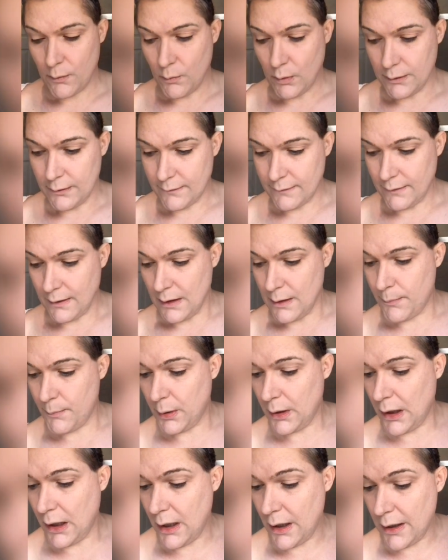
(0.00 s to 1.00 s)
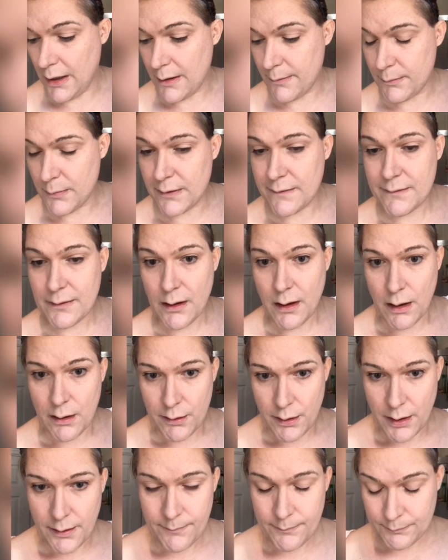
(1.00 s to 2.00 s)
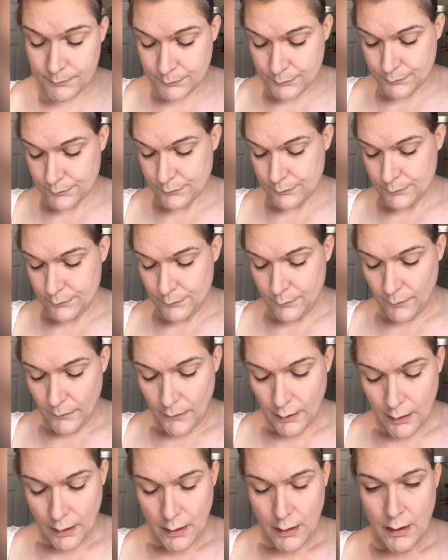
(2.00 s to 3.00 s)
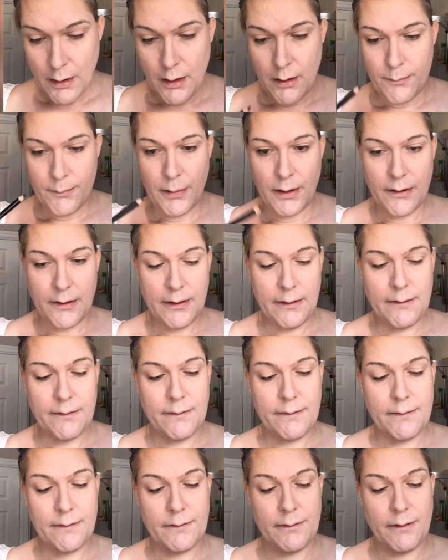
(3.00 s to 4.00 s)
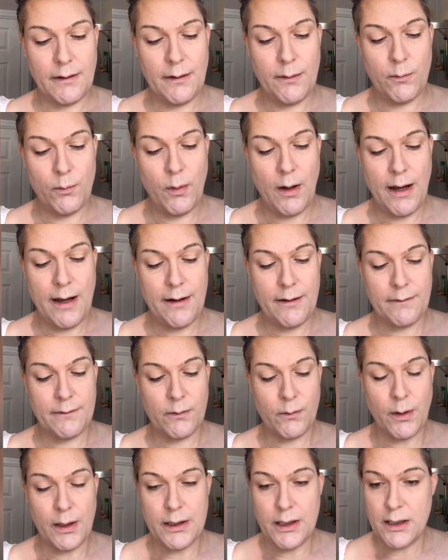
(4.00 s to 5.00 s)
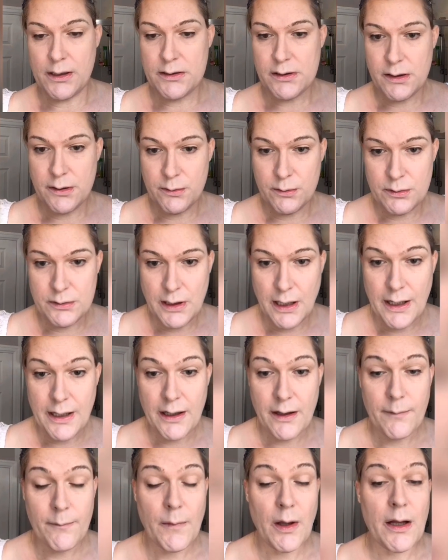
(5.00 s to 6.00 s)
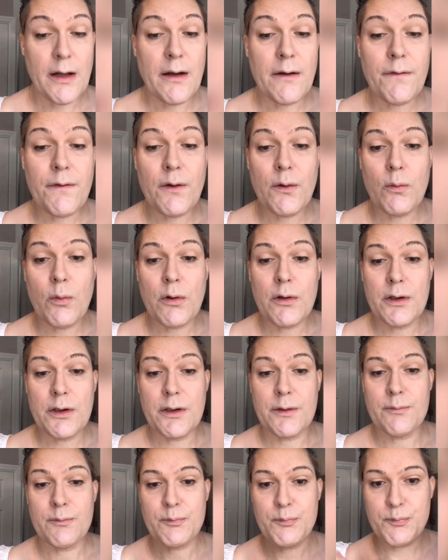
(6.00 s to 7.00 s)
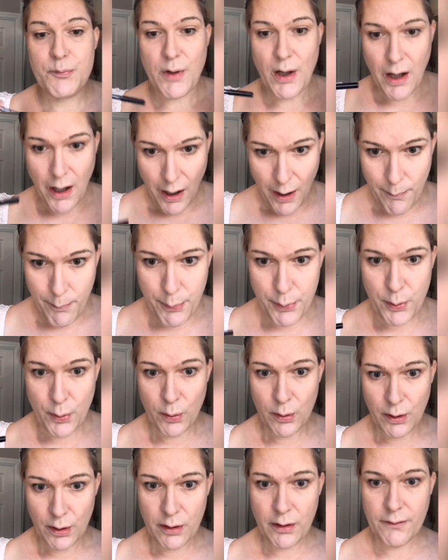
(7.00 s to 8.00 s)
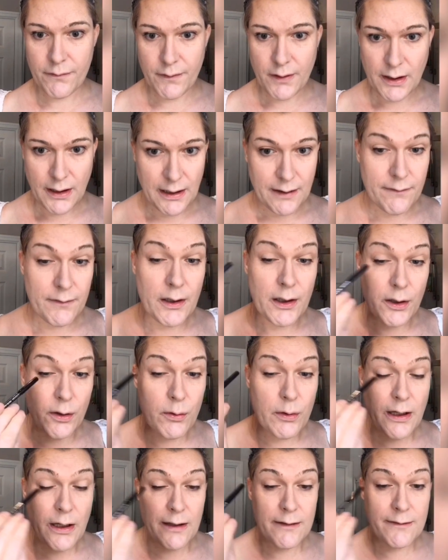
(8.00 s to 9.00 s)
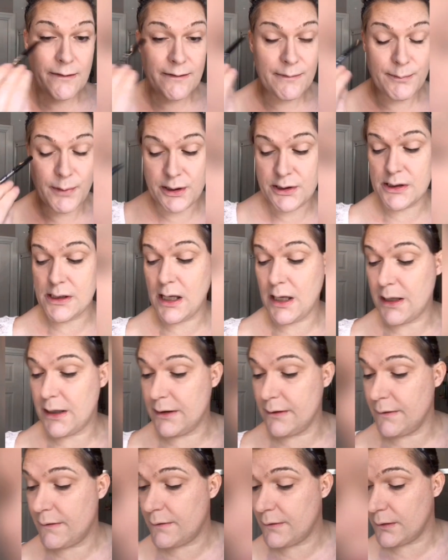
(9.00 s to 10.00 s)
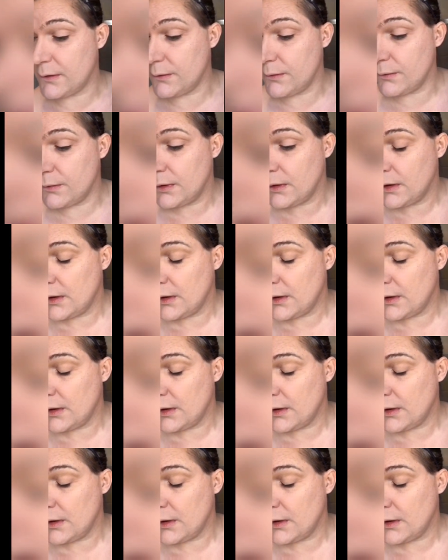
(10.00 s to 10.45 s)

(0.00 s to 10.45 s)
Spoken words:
once I apply mascara, but this, it wears quite nicely all day, and if you want to up your look for the evening, you can smudge that into